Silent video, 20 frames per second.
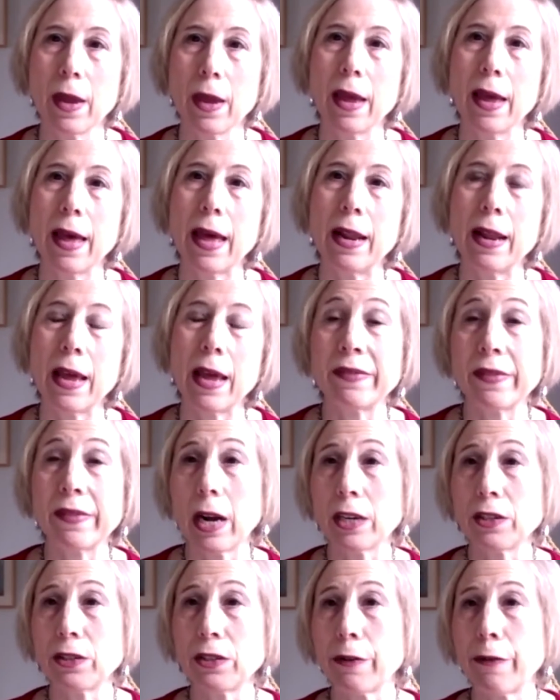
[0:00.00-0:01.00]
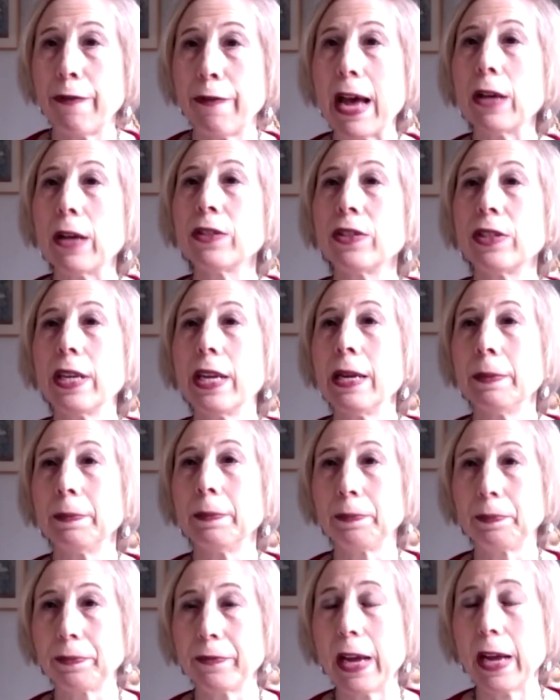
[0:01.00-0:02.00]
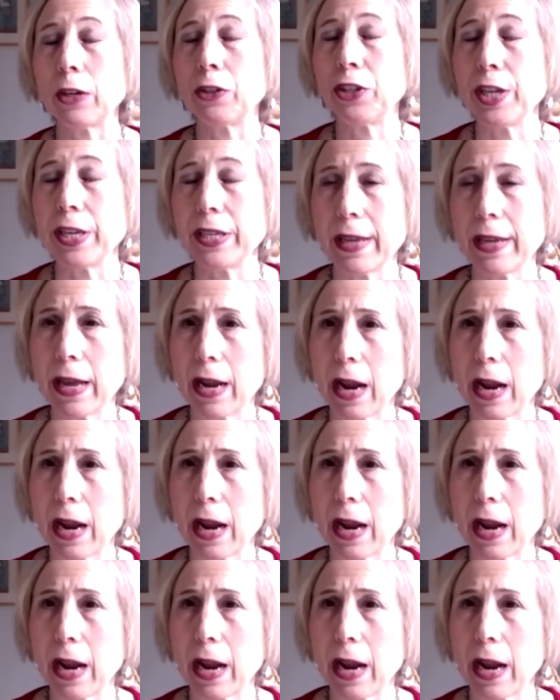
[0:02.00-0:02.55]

And as Dr. Fauci said, I